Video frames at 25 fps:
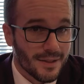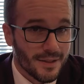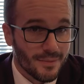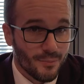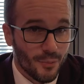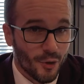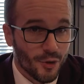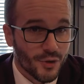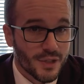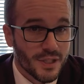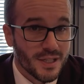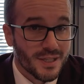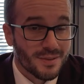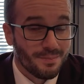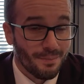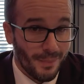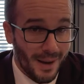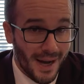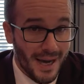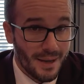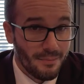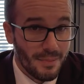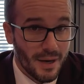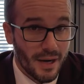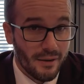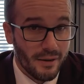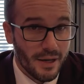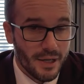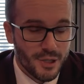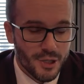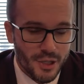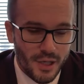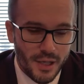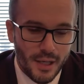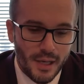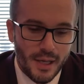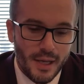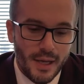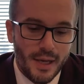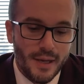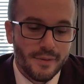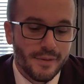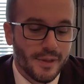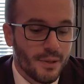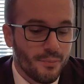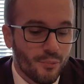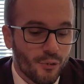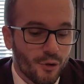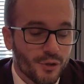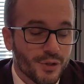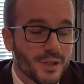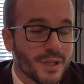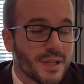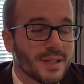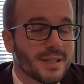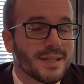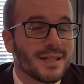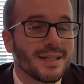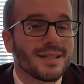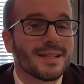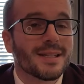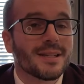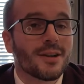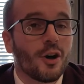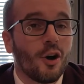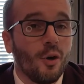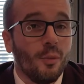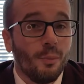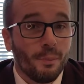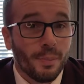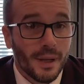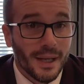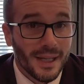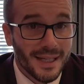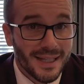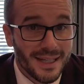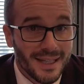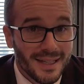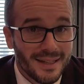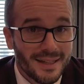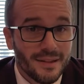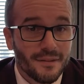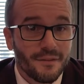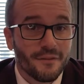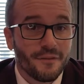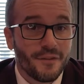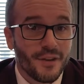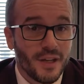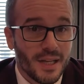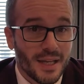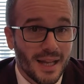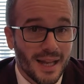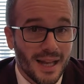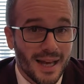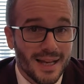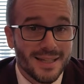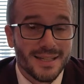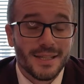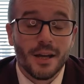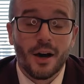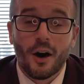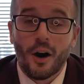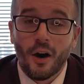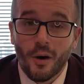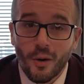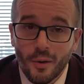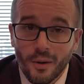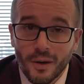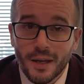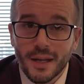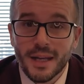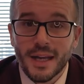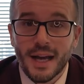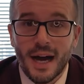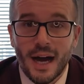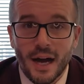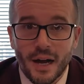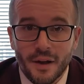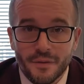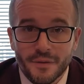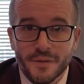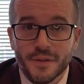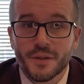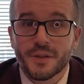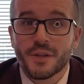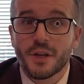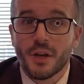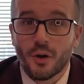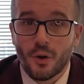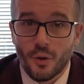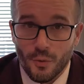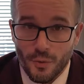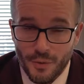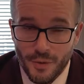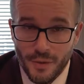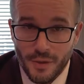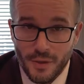process by marriage, the process is completed, finalized only after the oath.